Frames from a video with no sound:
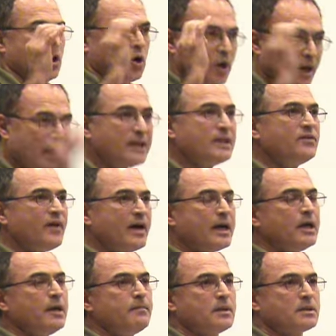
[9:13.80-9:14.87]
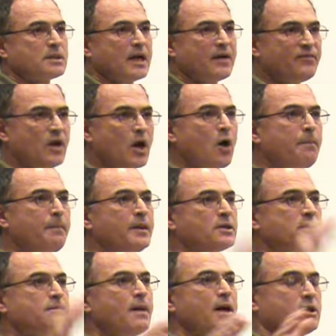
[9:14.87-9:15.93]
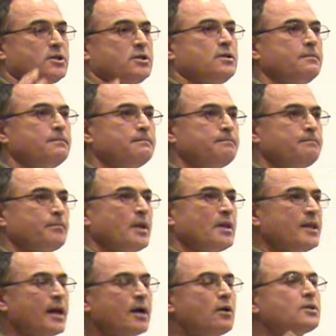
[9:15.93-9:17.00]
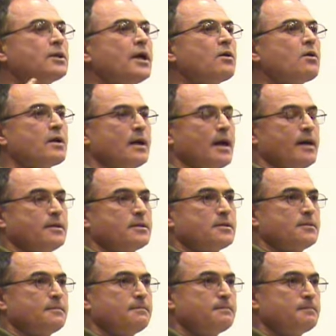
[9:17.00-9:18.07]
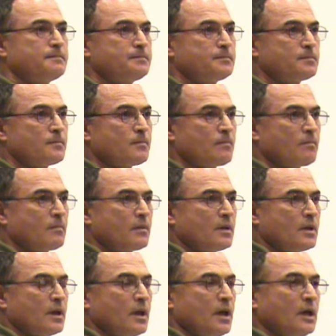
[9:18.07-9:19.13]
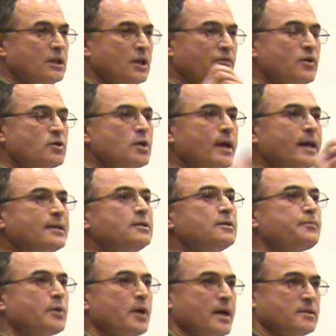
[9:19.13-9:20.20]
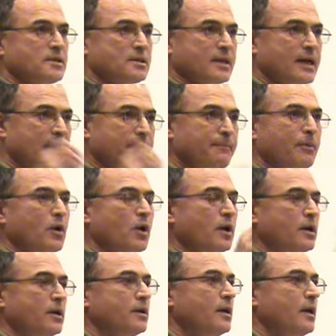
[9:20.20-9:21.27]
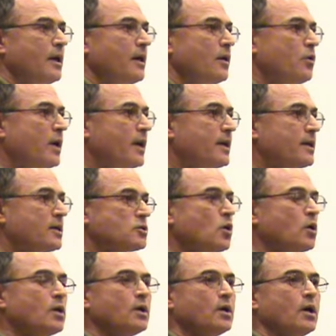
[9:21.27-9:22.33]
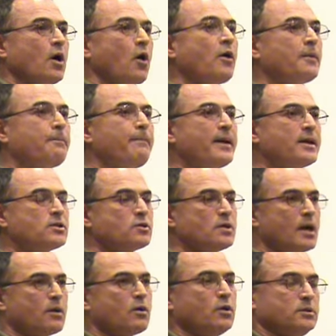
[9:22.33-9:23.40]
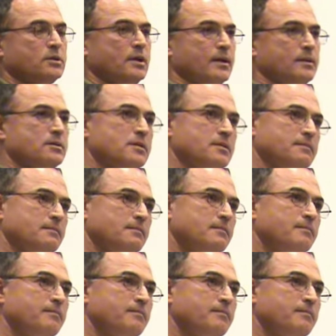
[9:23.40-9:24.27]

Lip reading: Collective agreements have now been smashed. They are not recognized. Individual enterprises can employ workers on personal contracts.